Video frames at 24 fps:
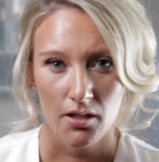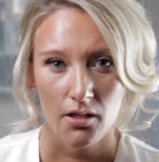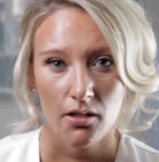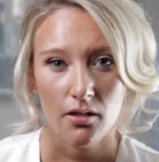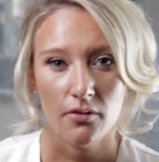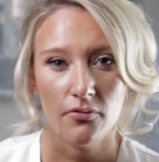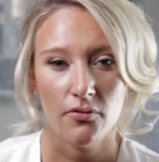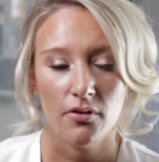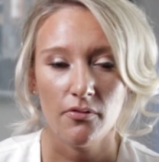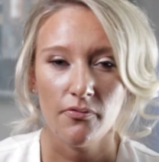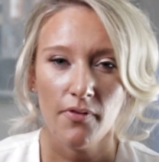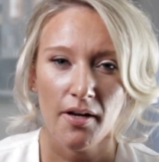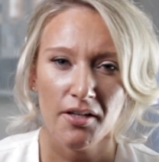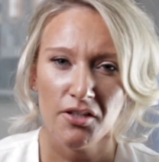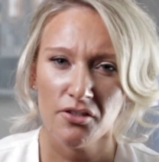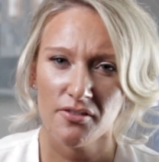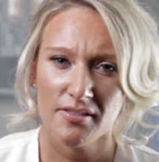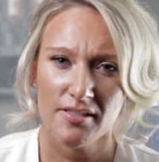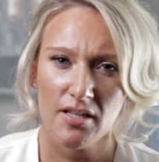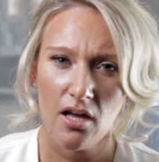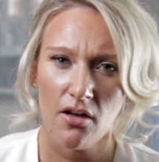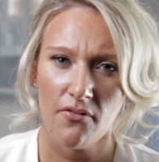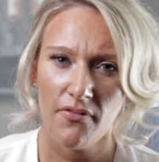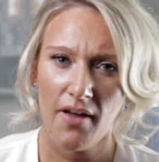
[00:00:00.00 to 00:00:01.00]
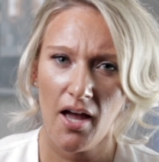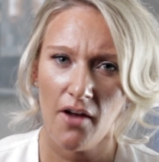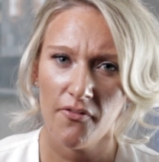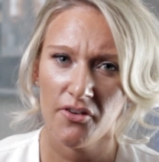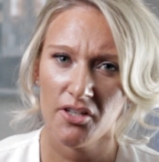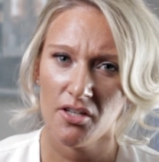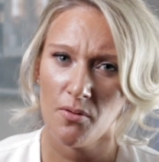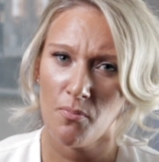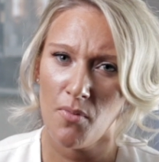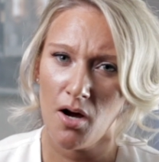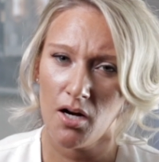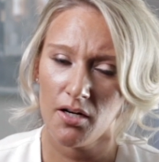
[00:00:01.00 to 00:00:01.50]
If you find yourself having
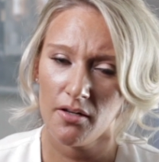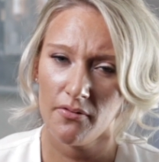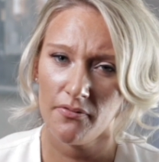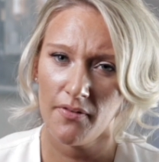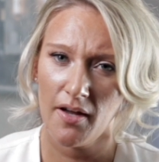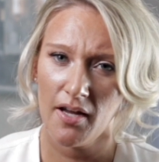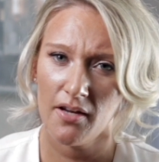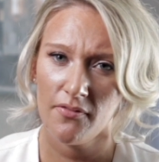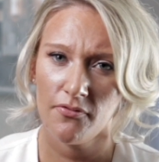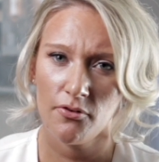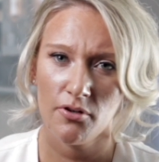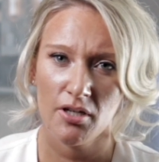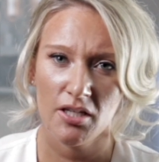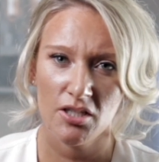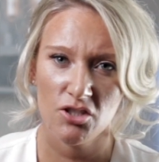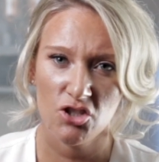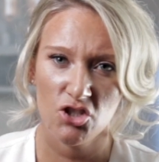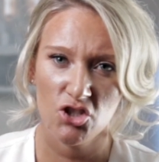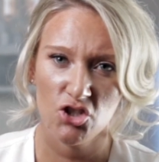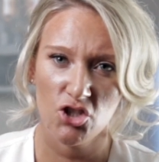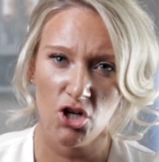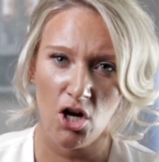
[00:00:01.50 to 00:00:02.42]
to modify for each